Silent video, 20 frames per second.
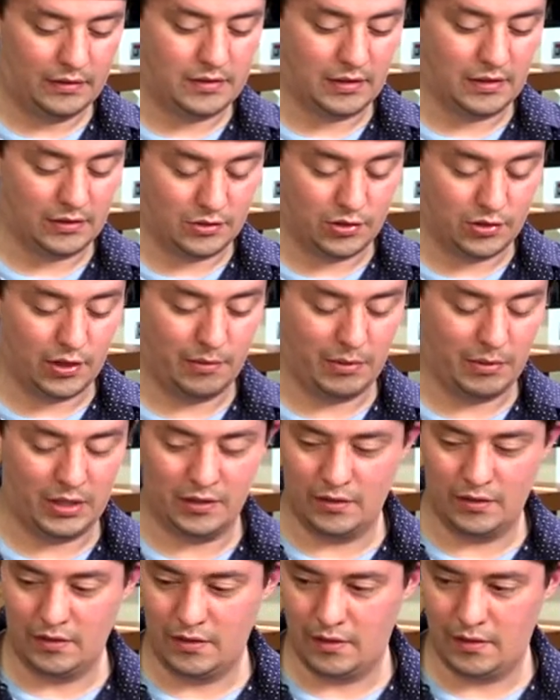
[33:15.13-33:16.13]
to trim
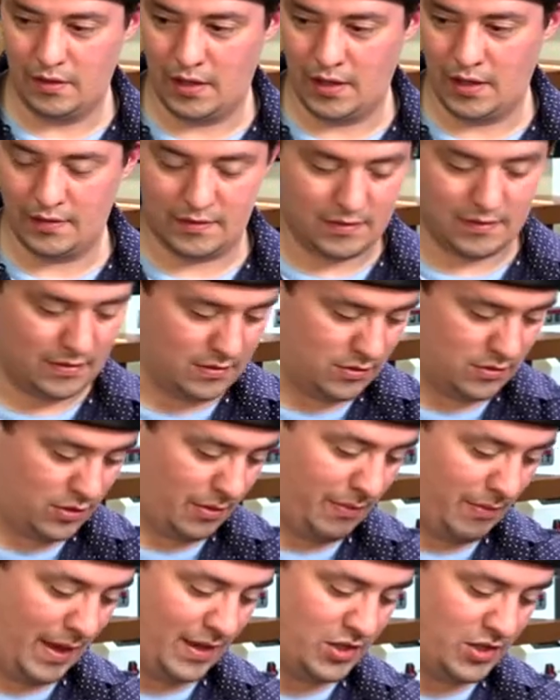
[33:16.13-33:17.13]
it,
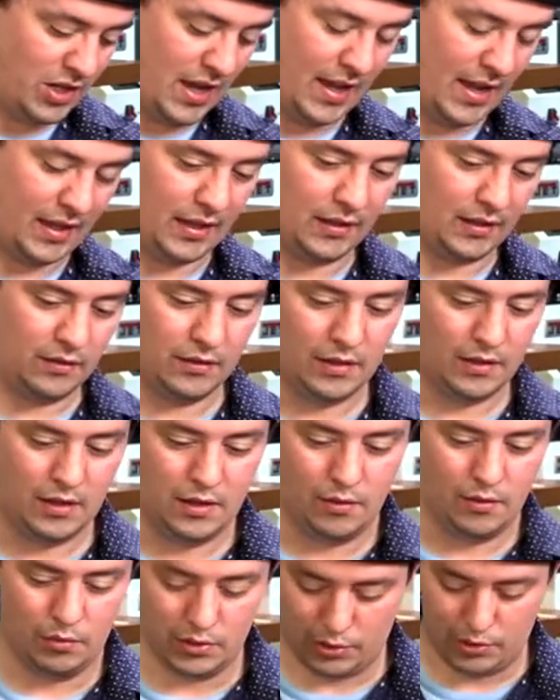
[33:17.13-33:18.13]
trim that jacket
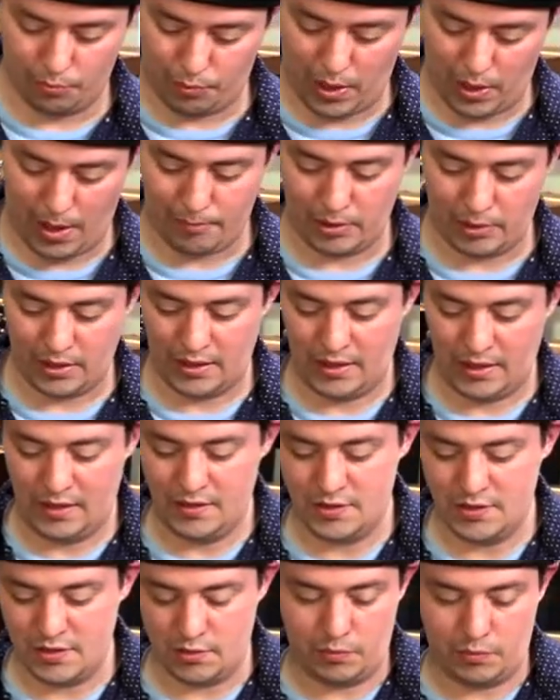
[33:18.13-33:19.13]
with the proper
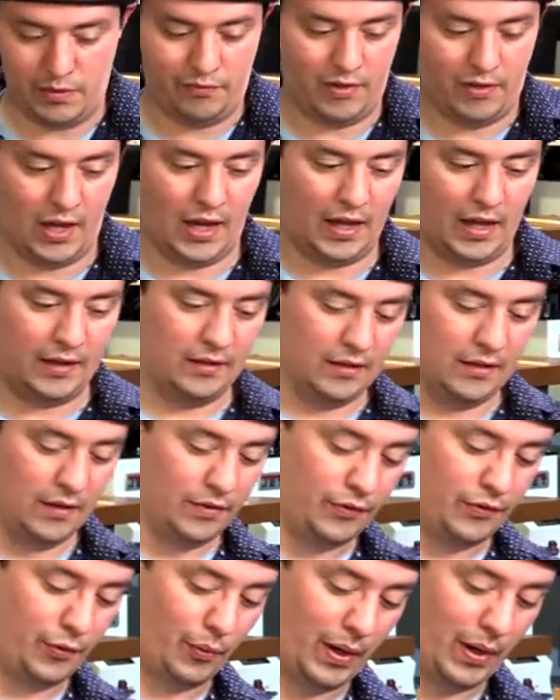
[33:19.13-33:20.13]
gauge. So we've got
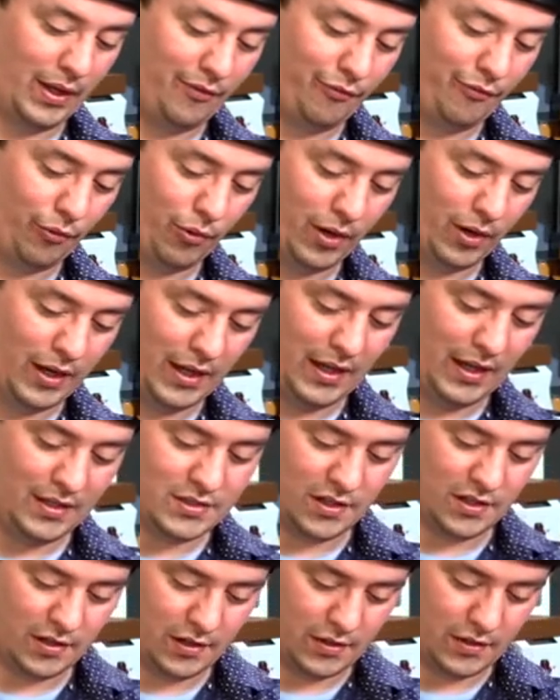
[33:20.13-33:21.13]
24
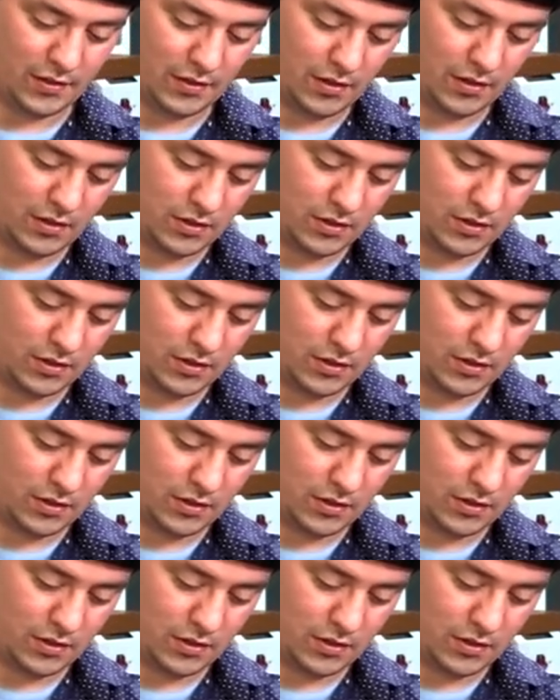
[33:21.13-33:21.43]
gauge on our